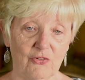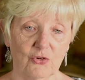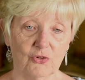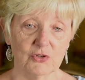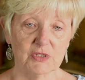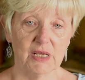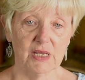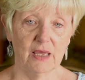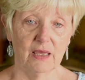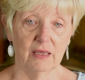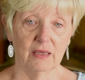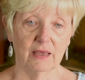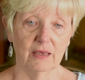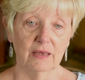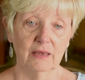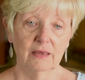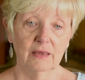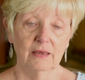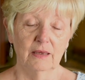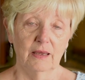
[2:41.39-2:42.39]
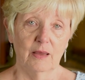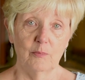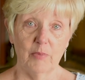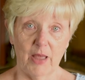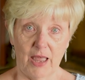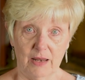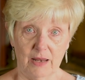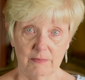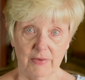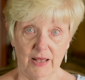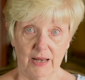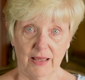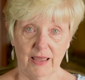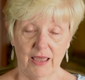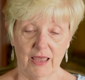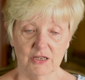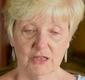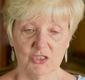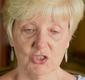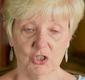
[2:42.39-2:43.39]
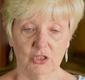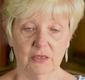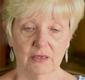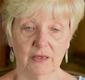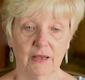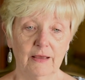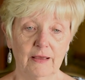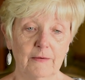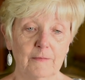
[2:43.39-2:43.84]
her take pain medication,